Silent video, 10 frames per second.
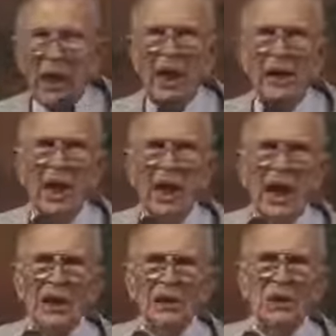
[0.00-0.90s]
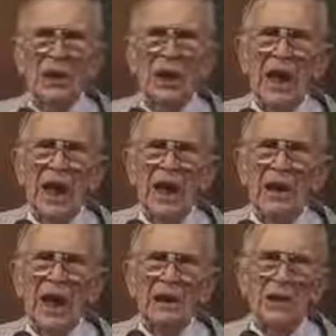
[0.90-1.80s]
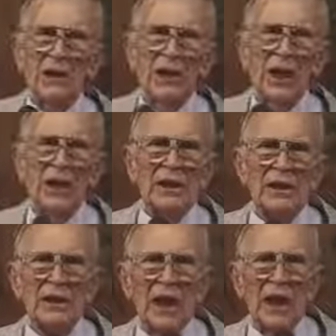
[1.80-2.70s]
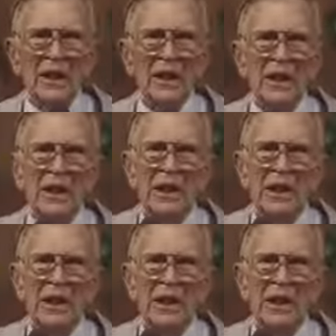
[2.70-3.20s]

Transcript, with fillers: And actually, I'd like to change that.